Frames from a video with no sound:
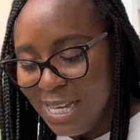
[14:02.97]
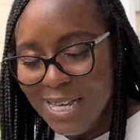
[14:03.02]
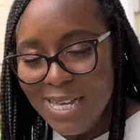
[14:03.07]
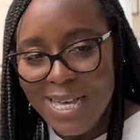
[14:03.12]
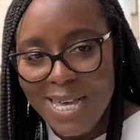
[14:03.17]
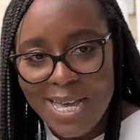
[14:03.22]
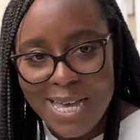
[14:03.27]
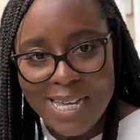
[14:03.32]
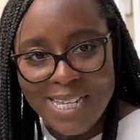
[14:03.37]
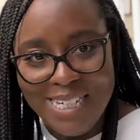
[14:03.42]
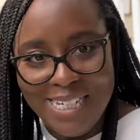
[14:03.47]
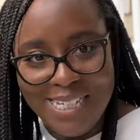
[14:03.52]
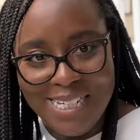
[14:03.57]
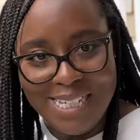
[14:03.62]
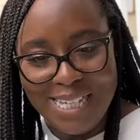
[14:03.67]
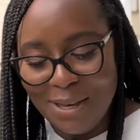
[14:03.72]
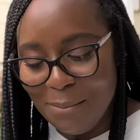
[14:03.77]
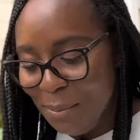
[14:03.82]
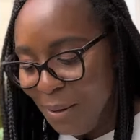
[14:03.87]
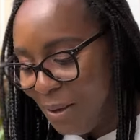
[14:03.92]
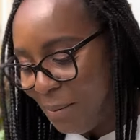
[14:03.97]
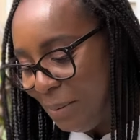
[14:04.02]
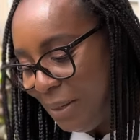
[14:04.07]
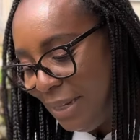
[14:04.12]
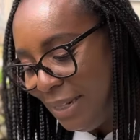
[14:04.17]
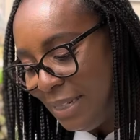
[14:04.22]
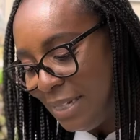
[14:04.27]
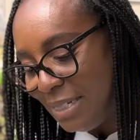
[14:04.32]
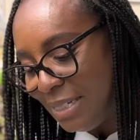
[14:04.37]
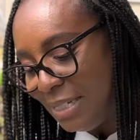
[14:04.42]
ugly looking
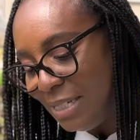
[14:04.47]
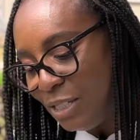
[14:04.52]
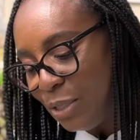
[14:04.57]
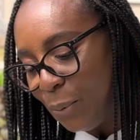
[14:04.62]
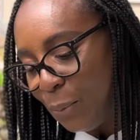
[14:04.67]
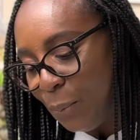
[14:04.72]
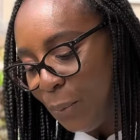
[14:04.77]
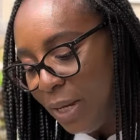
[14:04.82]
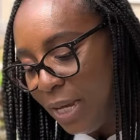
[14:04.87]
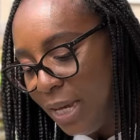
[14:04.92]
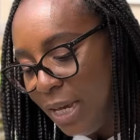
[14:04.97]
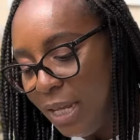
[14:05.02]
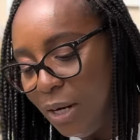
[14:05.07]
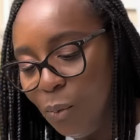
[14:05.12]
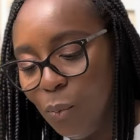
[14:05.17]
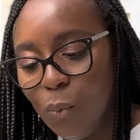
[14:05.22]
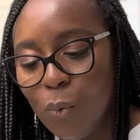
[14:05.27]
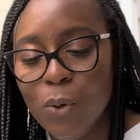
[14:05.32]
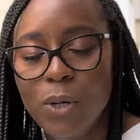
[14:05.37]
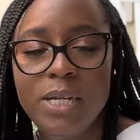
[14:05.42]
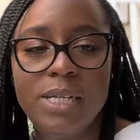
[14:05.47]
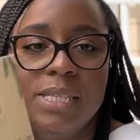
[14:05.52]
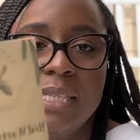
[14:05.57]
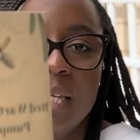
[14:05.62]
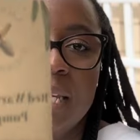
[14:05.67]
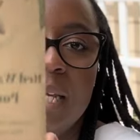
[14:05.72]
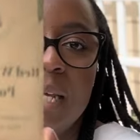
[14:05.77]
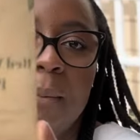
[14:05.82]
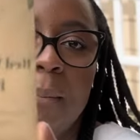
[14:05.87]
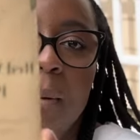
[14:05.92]
pumpkin. This is the red warty
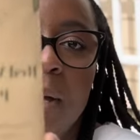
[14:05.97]
themed